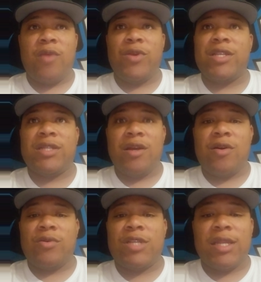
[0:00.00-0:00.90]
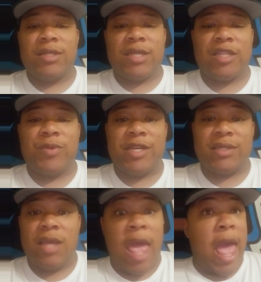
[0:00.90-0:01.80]
We can still go 10 and 6
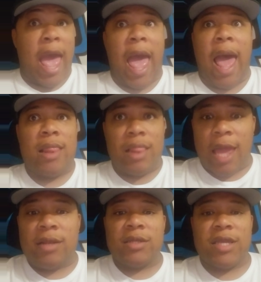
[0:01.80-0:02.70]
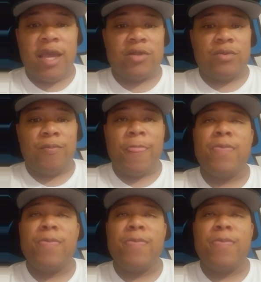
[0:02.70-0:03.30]
because I like the schedule.